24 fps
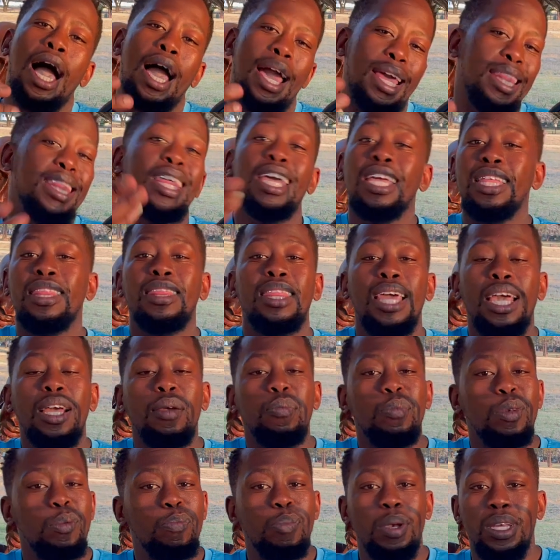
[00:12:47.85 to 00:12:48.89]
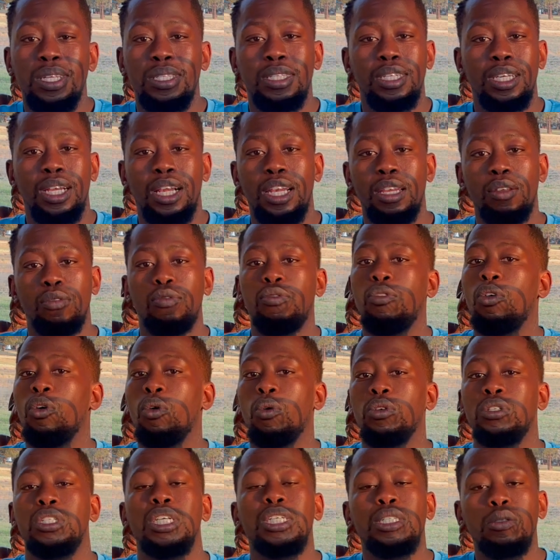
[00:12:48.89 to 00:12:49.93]
they thank me basically for
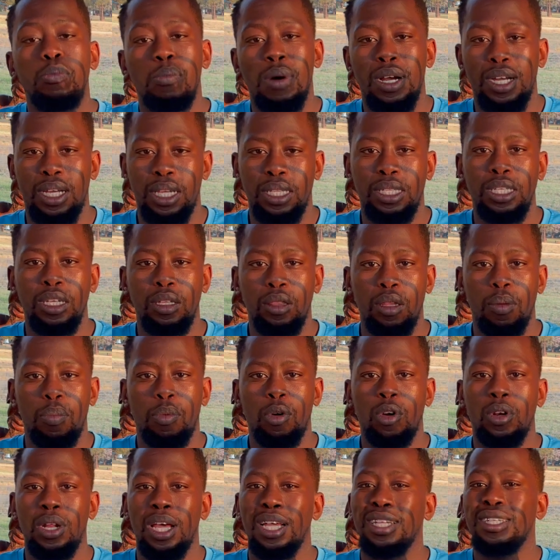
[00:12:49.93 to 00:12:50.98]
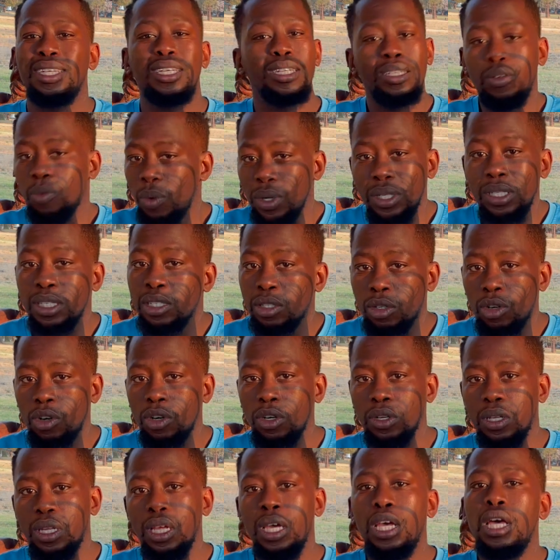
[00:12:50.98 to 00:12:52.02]
just marketing the product, which is
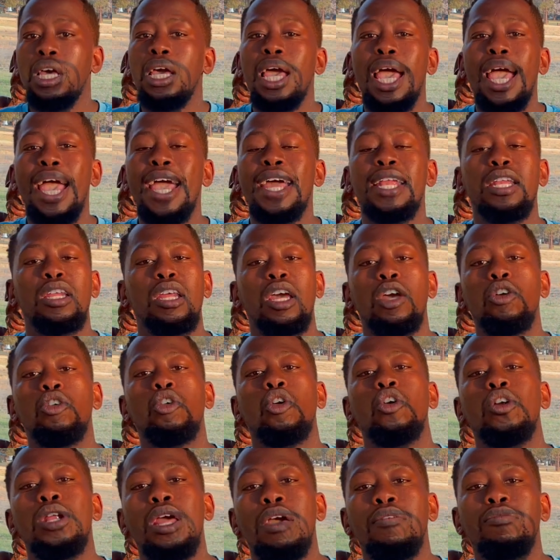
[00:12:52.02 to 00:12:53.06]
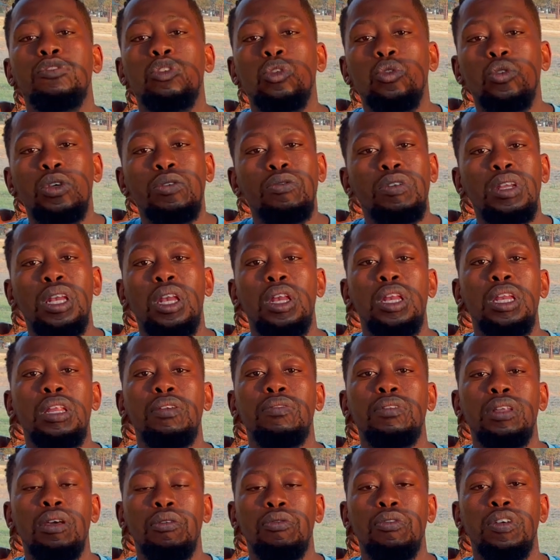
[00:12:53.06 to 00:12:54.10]
good. And you don't have to even
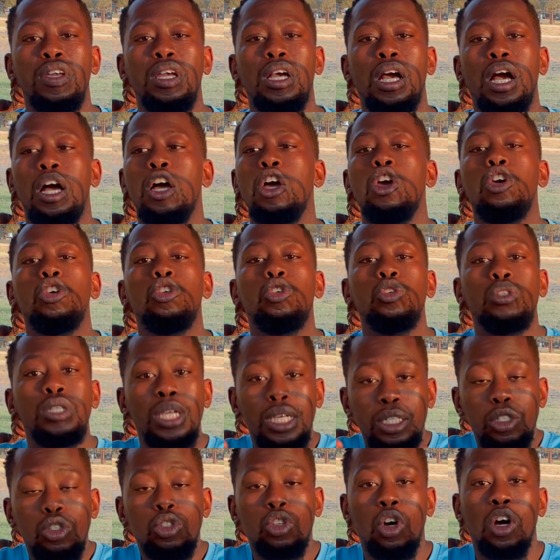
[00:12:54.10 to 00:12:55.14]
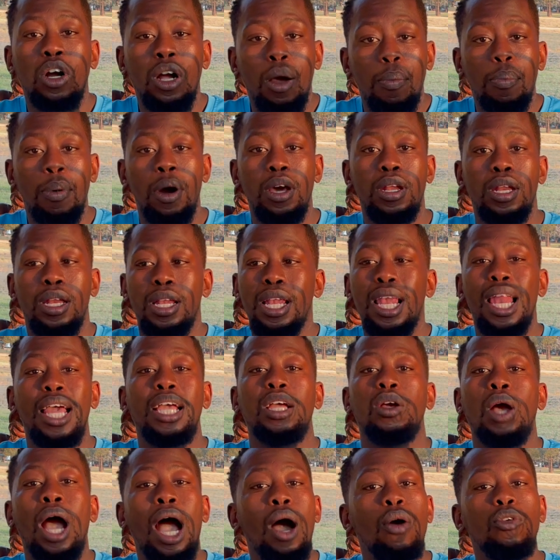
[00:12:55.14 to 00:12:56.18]
lift a finger. You just talk about it
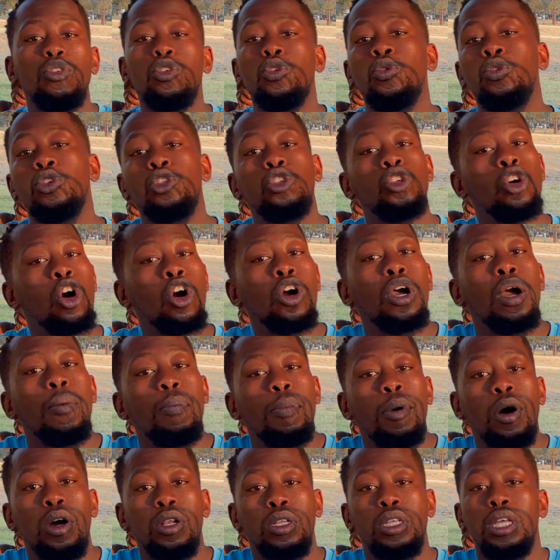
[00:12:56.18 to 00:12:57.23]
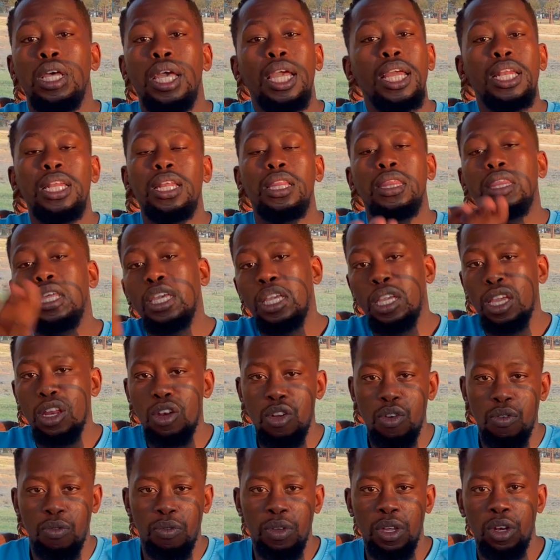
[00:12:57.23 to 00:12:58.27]
like how you would talk about anything in
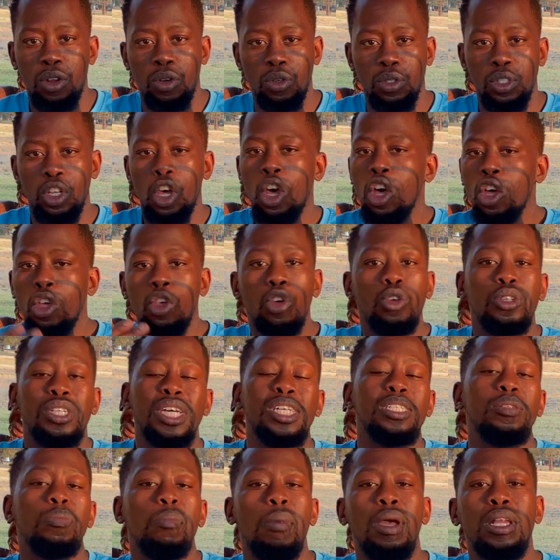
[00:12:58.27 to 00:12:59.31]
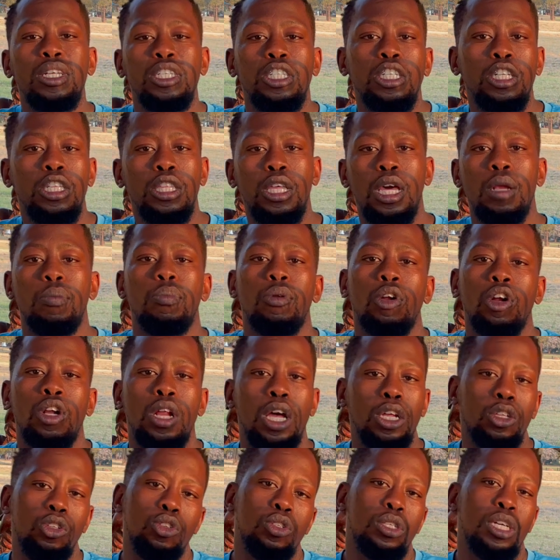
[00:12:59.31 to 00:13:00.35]
your video. You just mention that
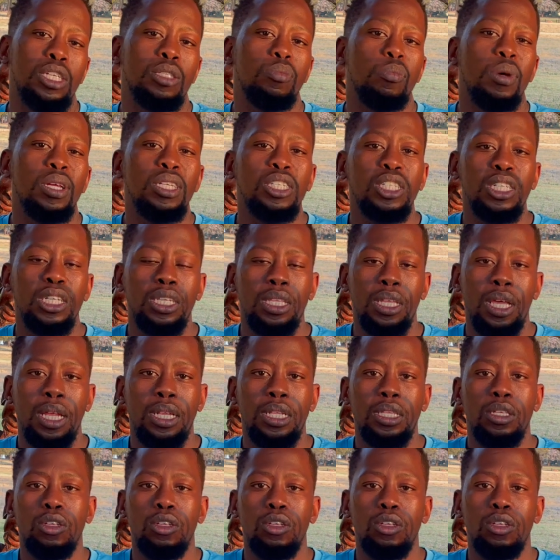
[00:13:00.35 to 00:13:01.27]
product, you just mention that